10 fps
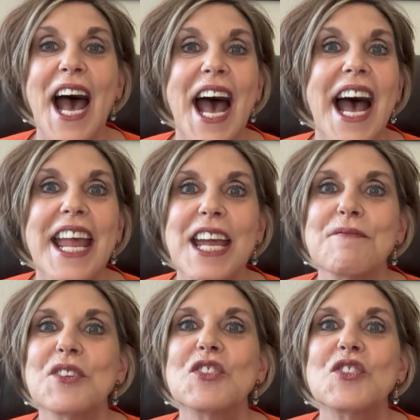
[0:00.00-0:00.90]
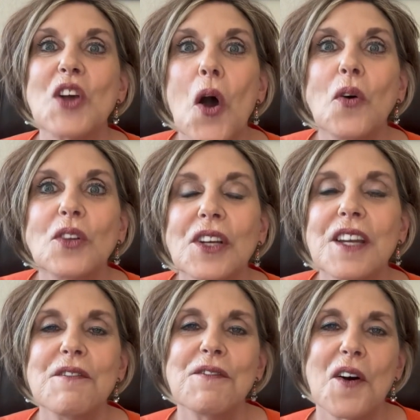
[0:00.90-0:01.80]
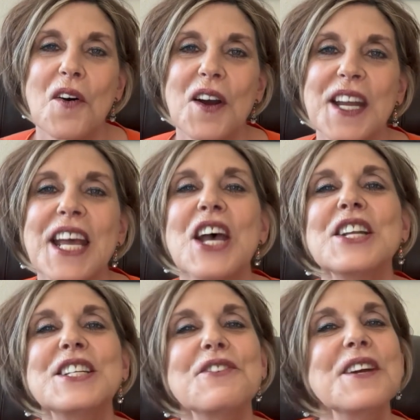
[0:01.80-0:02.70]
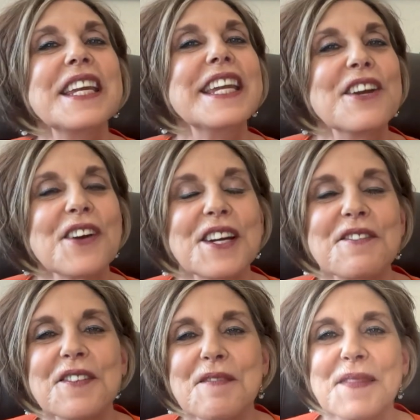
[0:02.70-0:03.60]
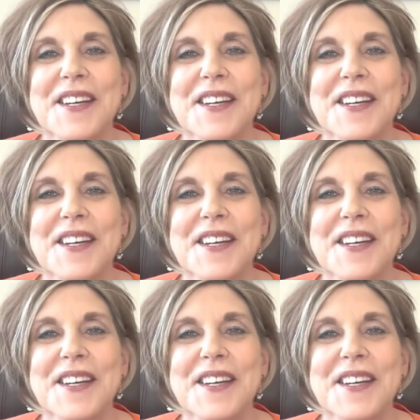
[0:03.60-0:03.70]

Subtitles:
I am so looking forward to hearing from